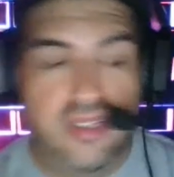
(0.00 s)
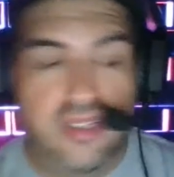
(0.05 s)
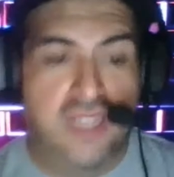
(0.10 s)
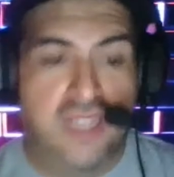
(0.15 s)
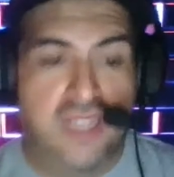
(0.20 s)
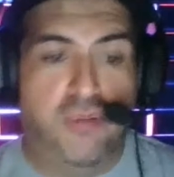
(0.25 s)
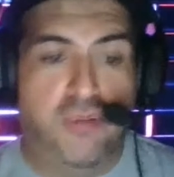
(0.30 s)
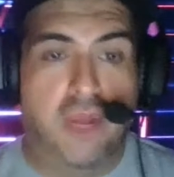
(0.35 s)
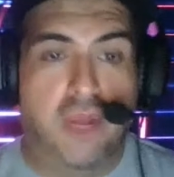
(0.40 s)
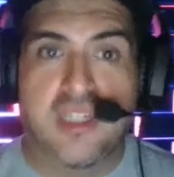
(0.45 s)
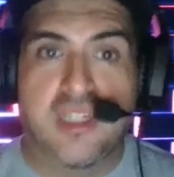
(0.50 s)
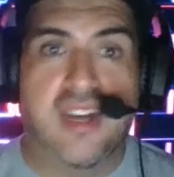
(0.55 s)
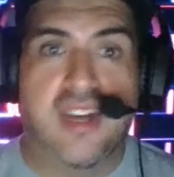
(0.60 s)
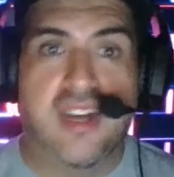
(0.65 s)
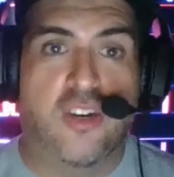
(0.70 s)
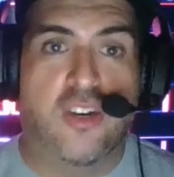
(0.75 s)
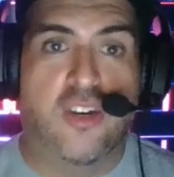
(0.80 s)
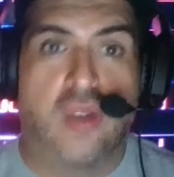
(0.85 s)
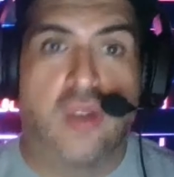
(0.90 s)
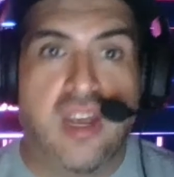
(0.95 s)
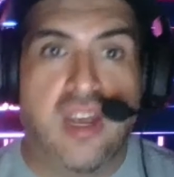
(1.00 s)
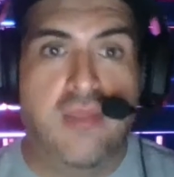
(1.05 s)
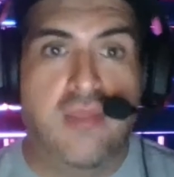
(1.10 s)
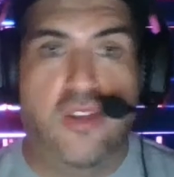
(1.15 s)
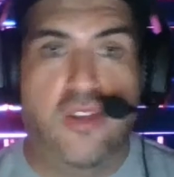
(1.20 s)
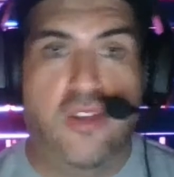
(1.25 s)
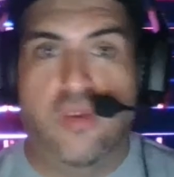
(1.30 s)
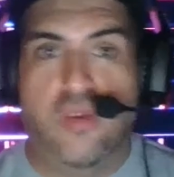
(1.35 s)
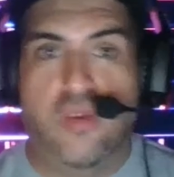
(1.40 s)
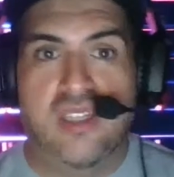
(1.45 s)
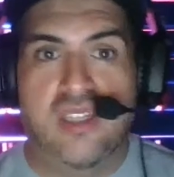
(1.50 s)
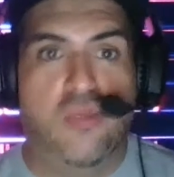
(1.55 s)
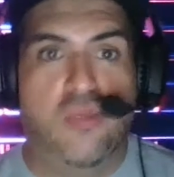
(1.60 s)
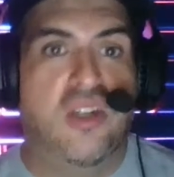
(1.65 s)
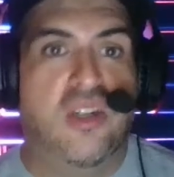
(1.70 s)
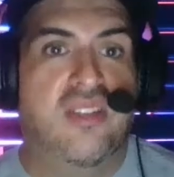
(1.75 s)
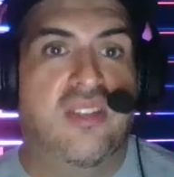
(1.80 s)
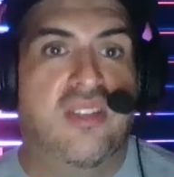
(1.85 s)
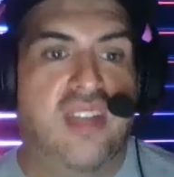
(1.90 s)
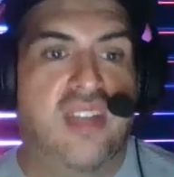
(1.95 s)
That's probably not a crime, otherwise he
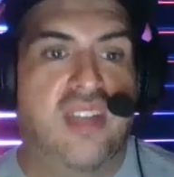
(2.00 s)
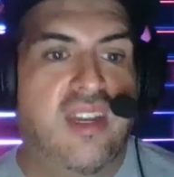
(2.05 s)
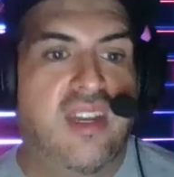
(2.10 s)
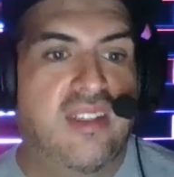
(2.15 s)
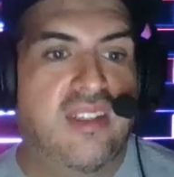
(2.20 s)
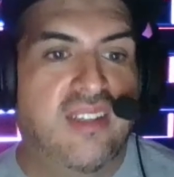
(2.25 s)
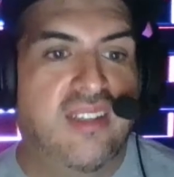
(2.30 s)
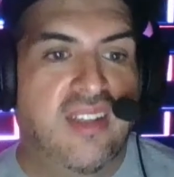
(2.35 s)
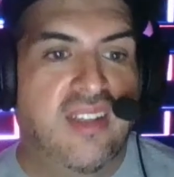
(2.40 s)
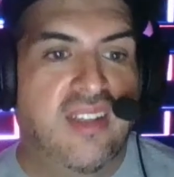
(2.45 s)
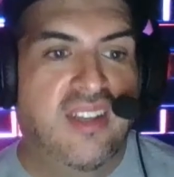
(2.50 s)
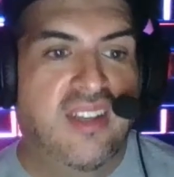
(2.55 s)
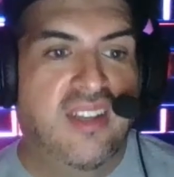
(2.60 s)
wouldn't have said it.